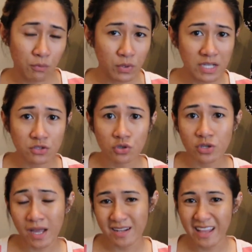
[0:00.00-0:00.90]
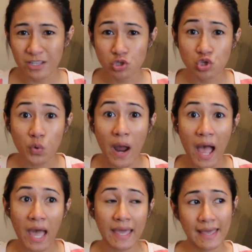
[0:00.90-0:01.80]
we need to kind of like
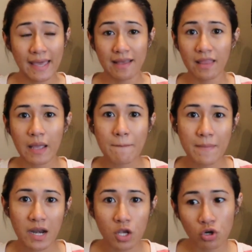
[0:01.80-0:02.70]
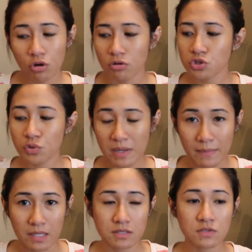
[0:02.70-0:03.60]
try like a medical treatment.